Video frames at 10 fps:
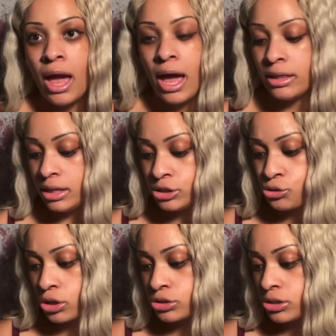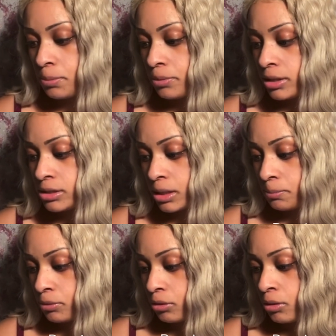And the instructions are pretty
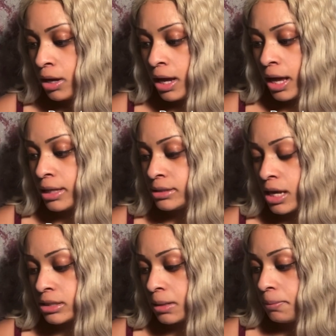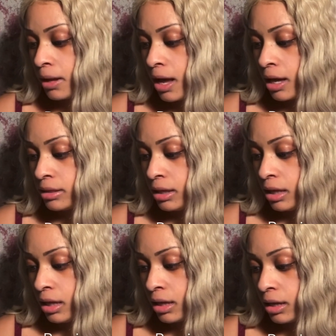simple. It says apply
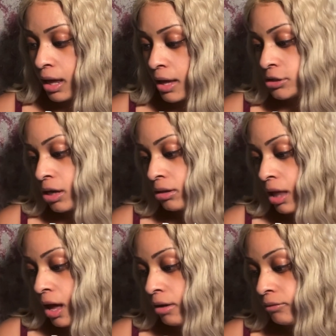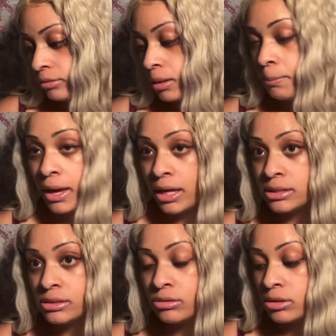the lash out loud from the
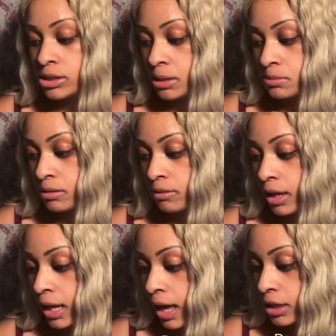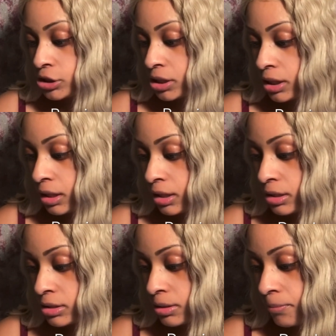base to the tips of the
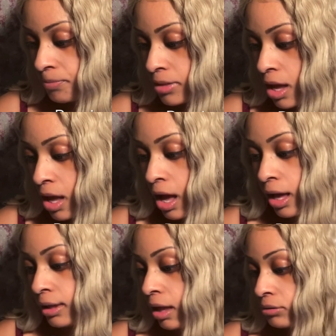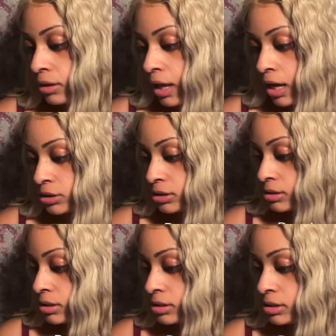lashes. Allow the lashes
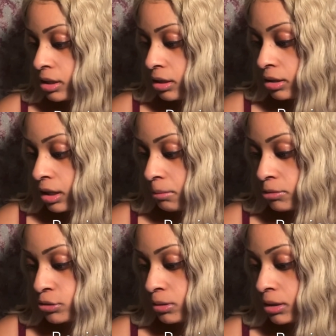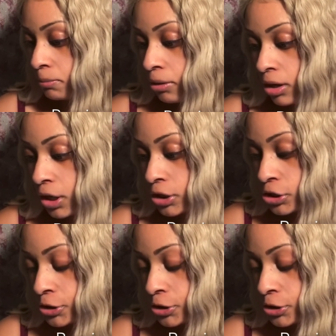to snug in between the brush.